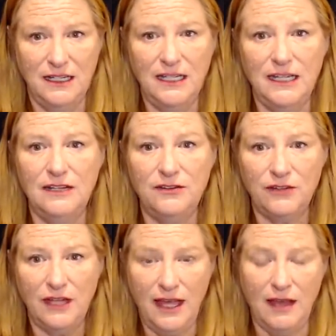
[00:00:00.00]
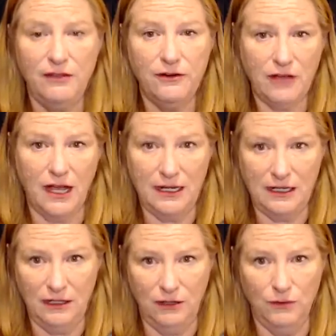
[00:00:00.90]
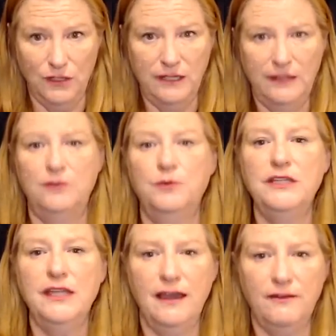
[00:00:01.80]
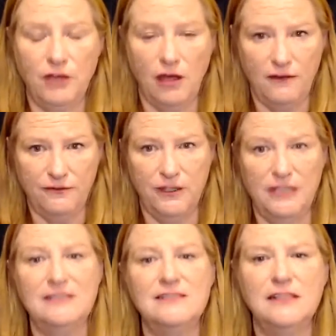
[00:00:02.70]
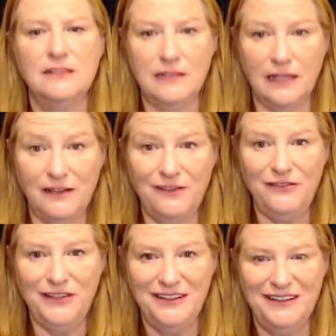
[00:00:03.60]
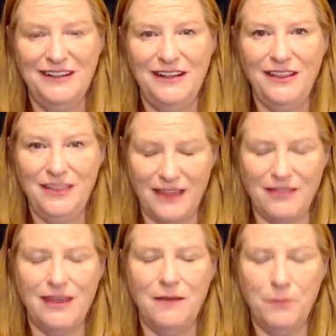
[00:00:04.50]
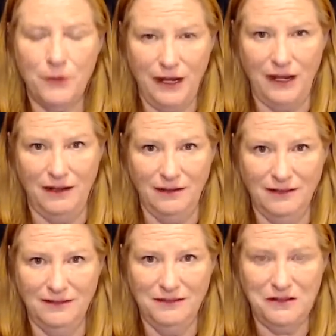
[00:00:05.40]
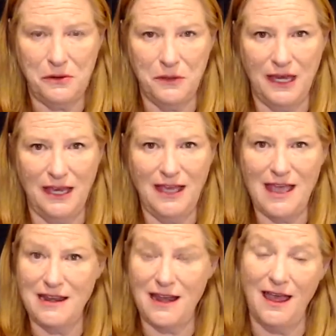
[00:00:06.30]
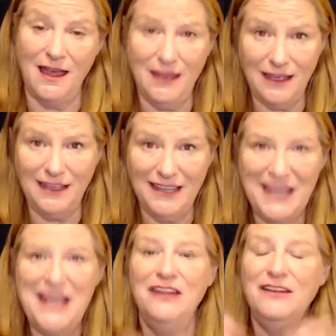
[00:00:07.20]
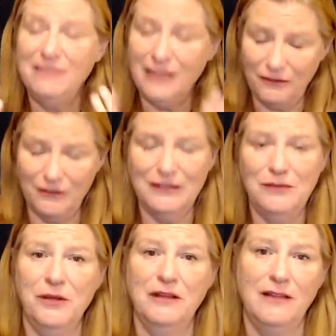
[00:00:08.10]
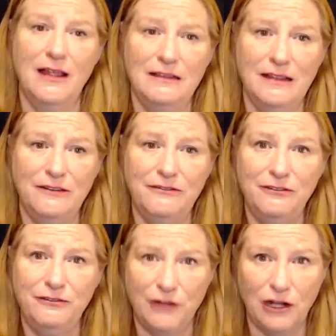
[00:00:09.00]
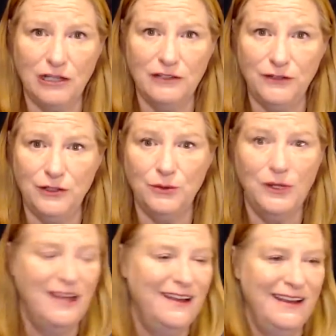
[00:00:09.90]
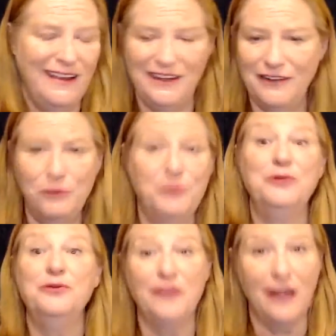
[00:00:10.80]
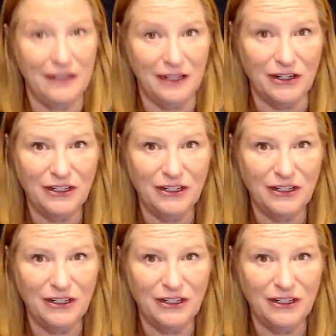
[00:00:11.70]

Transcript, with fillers: it's how they're guiding you, it's what they have to offer, it's the love that they bring. Okay. And I definitely bring a lot of love for all of you and everyone who's not here.